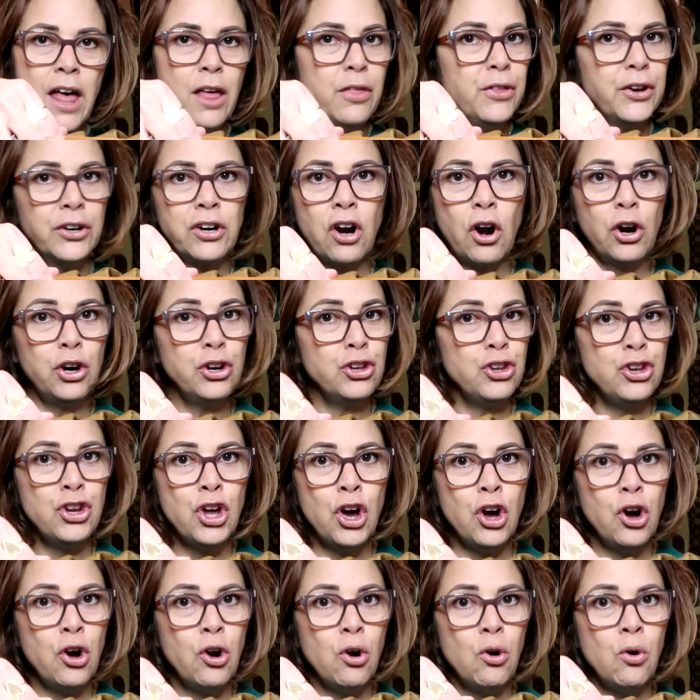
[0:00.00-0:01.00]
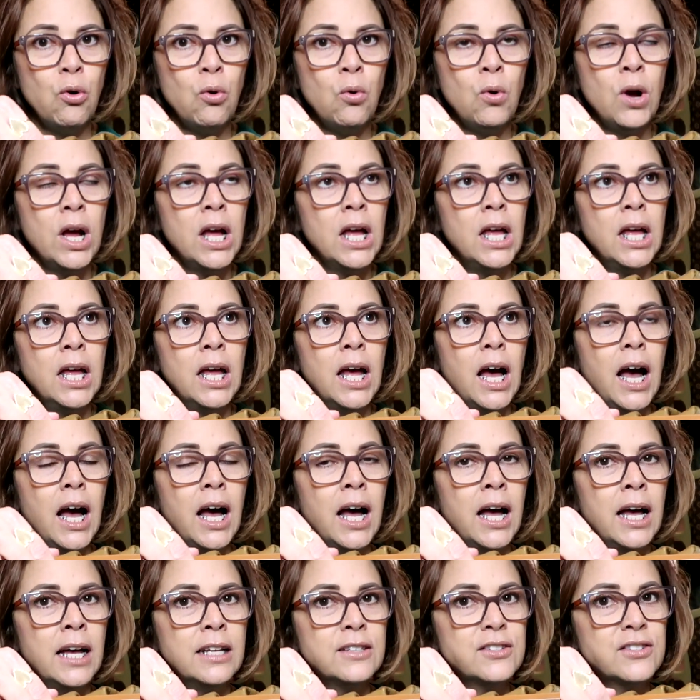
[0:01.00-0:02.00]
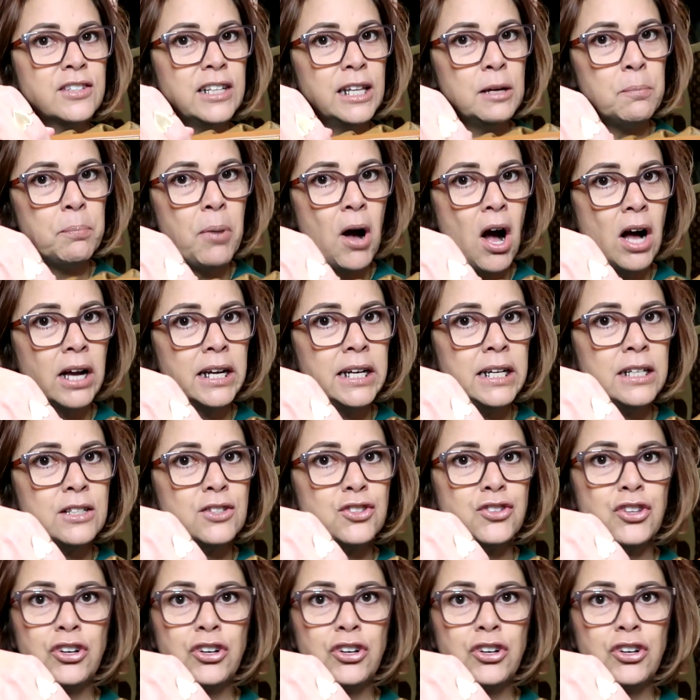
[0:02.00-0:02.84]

There are no slip pockets,